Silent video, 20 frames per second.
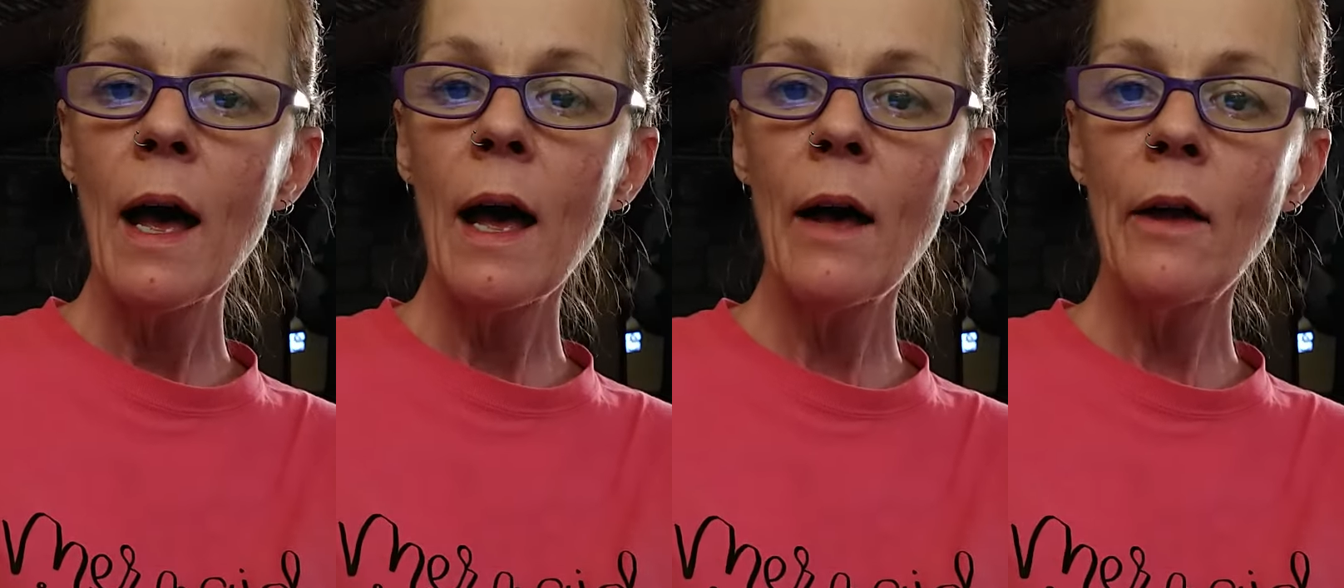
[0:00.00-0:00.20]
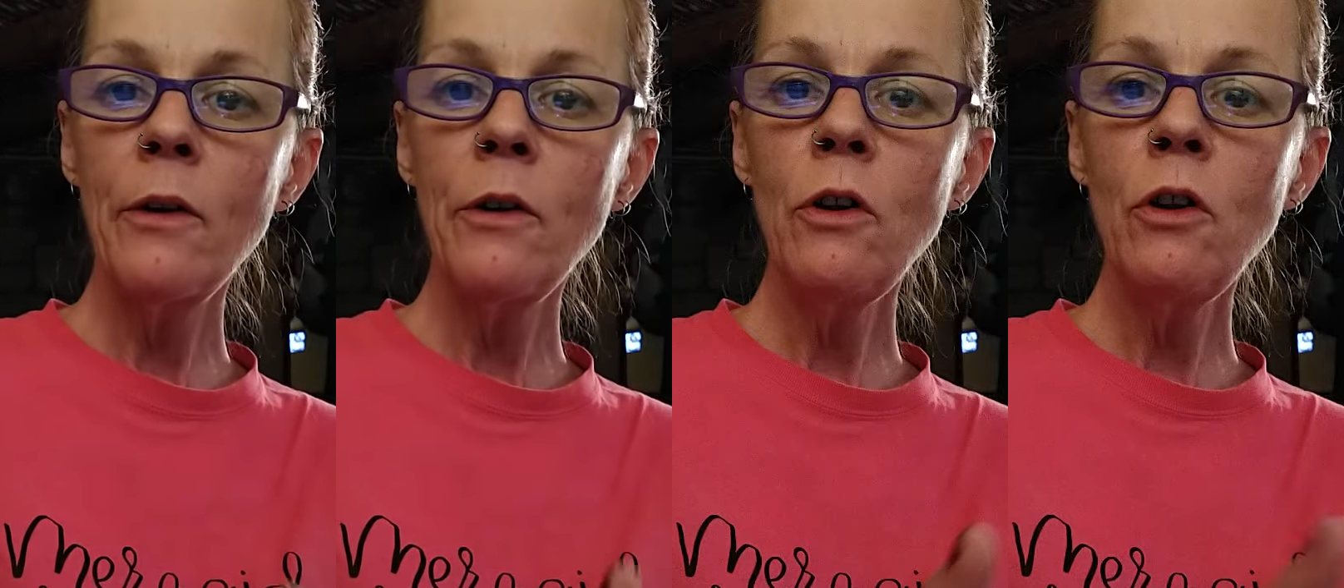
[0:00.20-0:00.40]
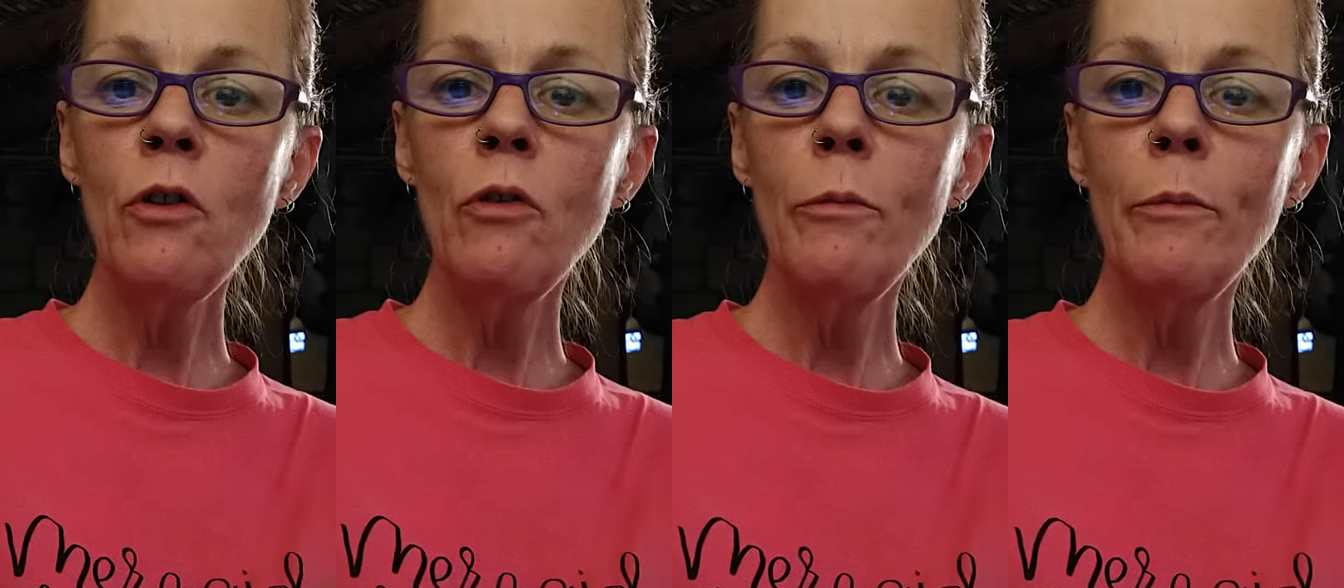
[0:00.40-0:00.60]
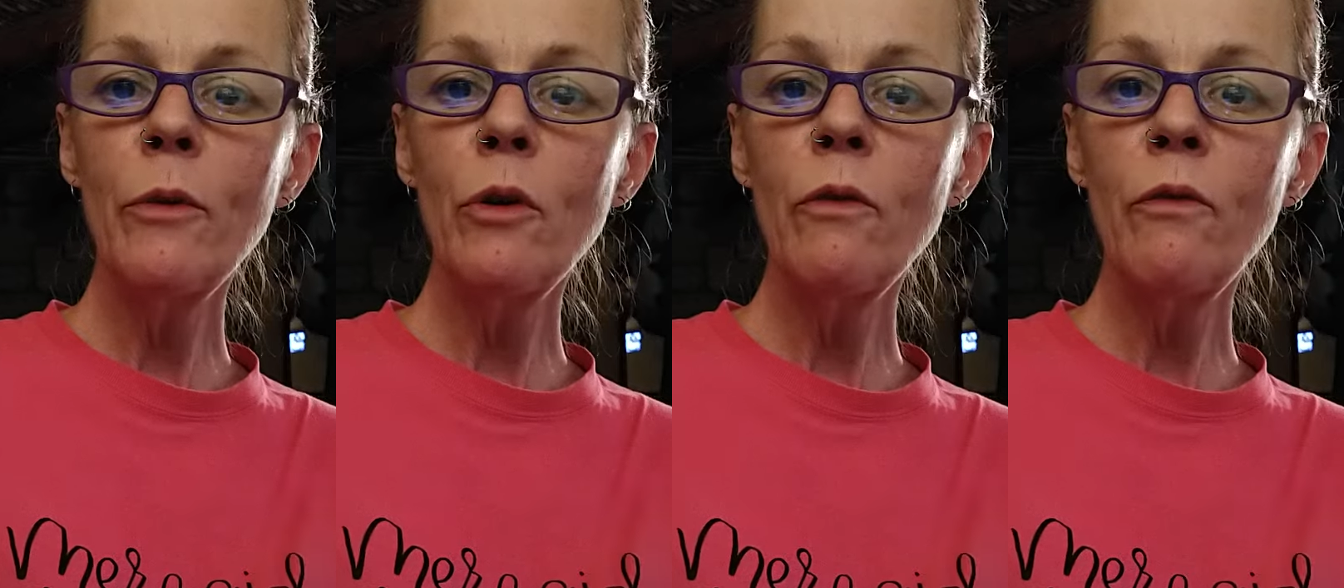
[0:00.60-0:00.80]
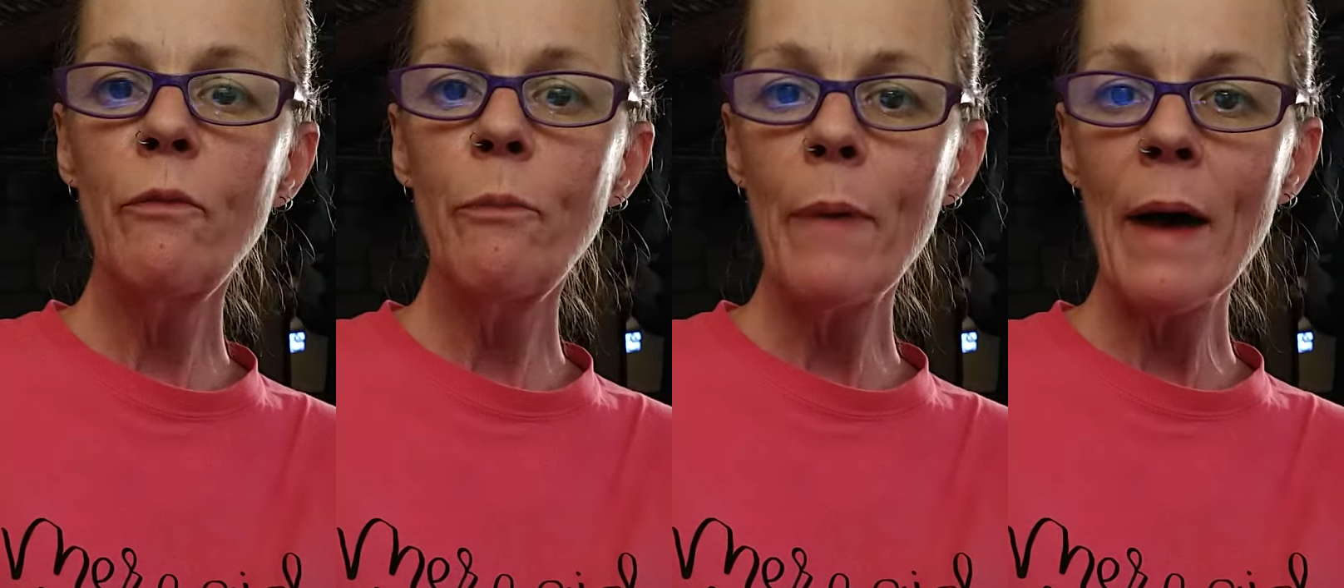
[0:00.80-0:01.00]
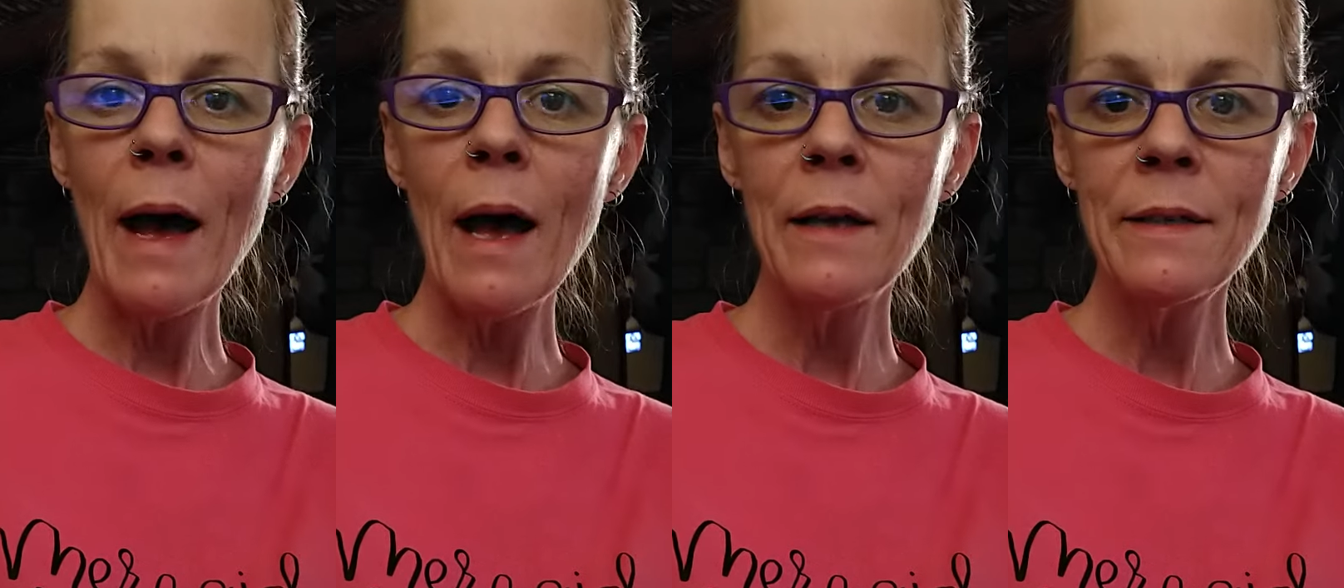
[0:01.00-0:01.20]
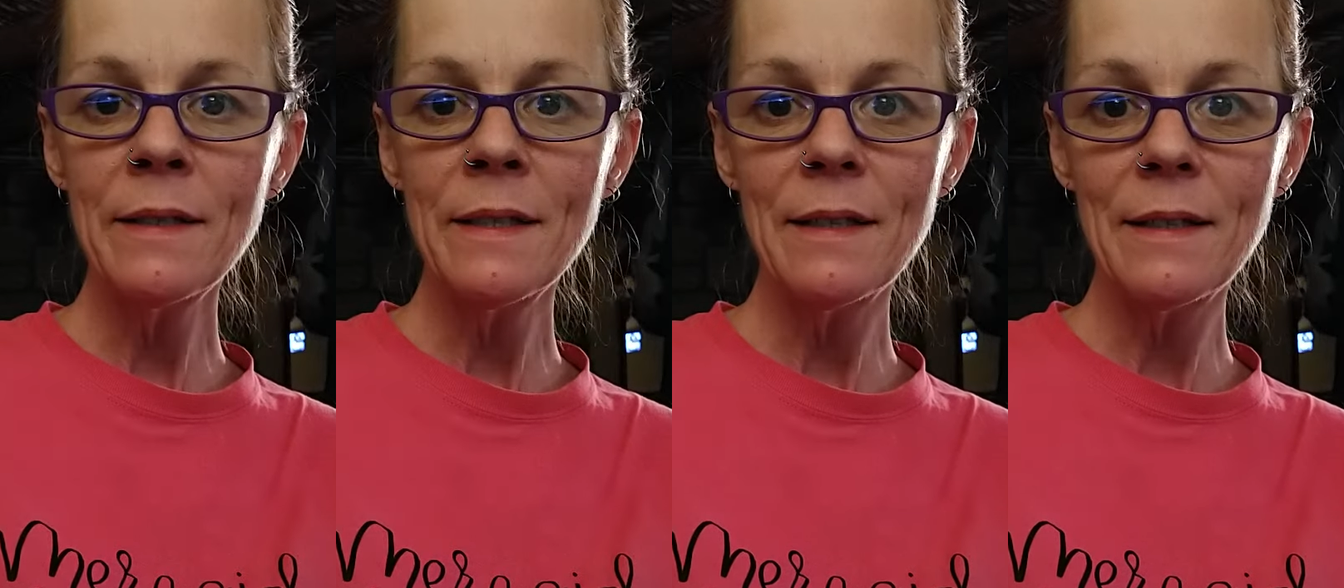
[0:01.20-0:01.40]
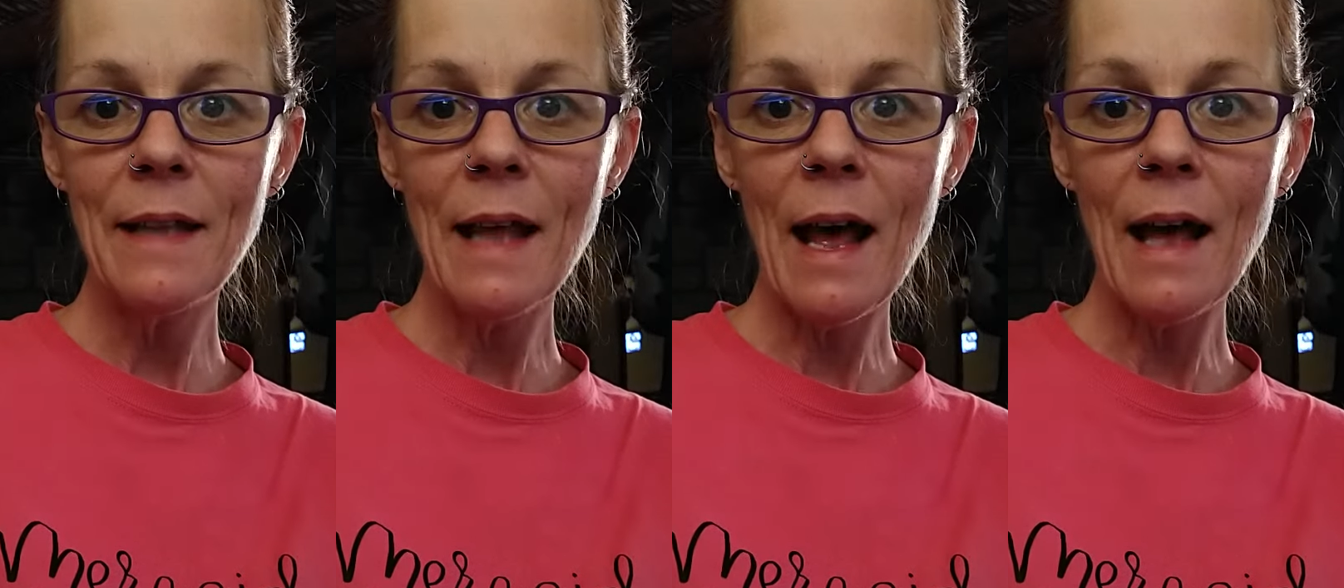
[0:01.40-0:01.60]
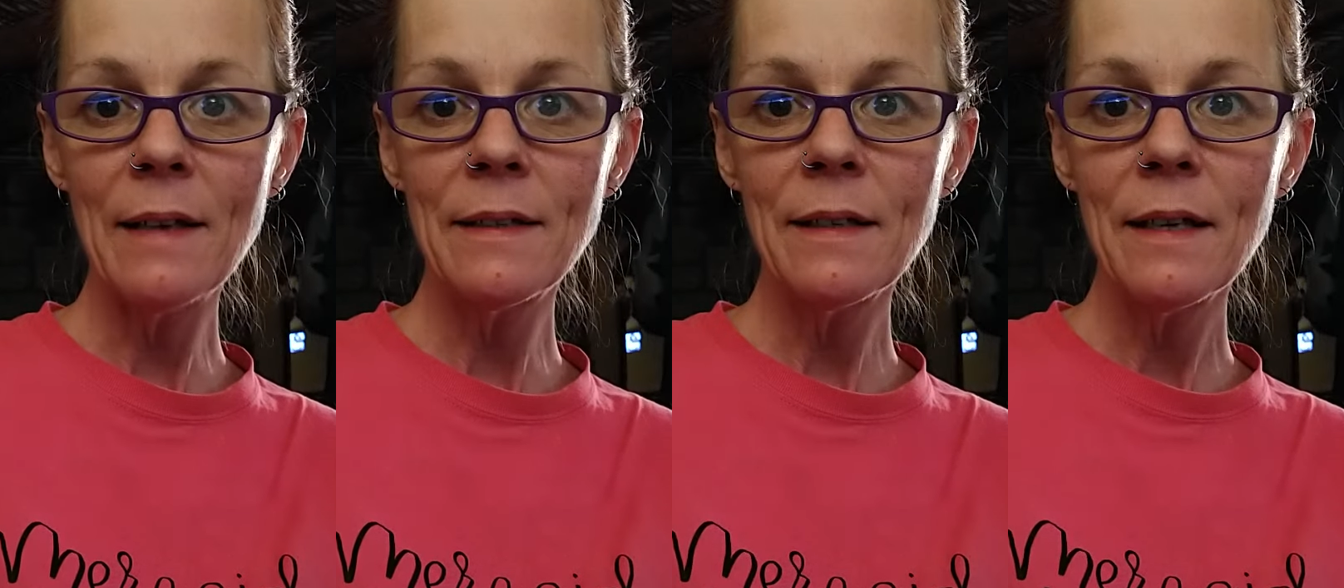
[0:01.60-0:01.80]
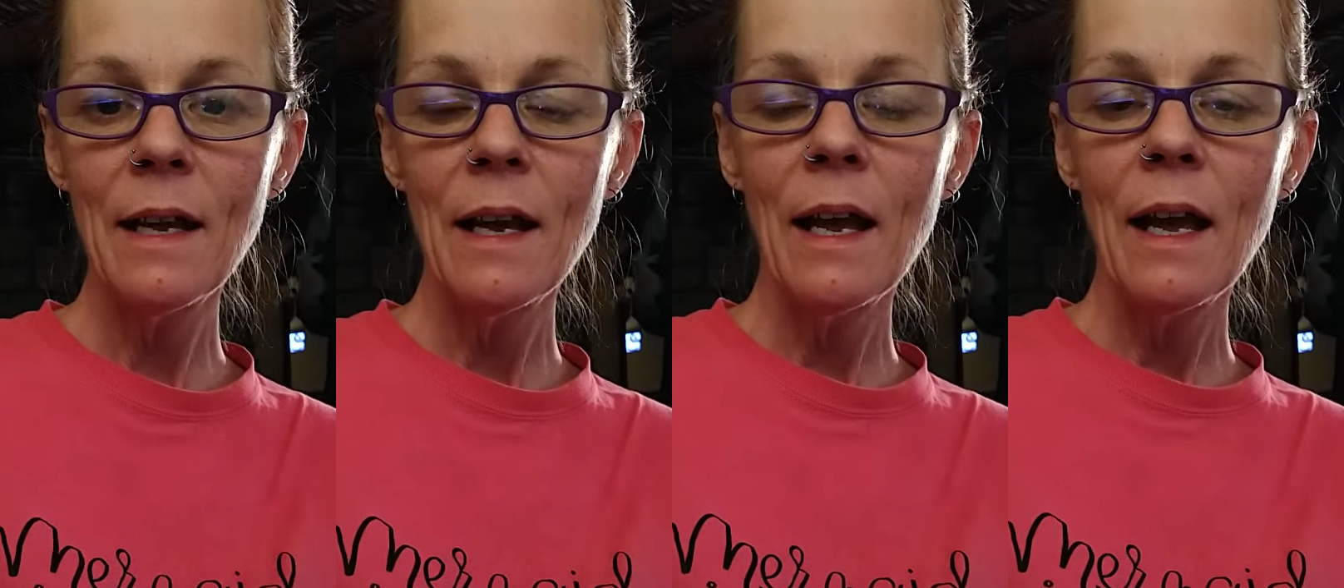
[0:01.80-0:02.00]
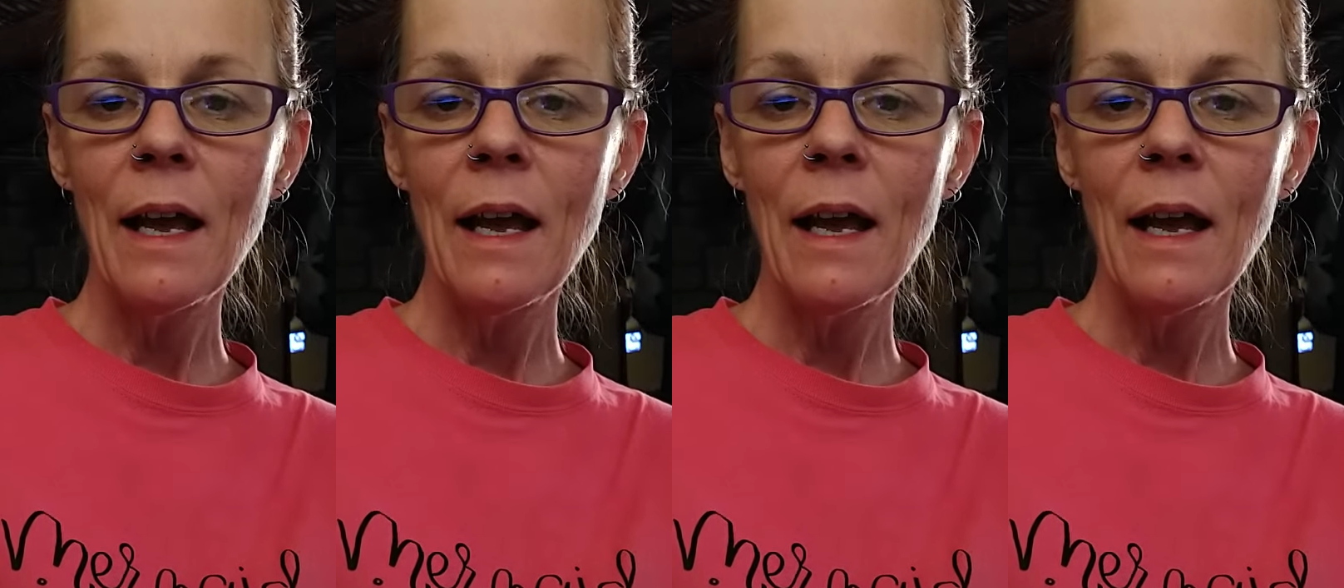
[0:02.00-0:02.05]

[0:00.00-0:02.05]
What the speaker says: How do you move past that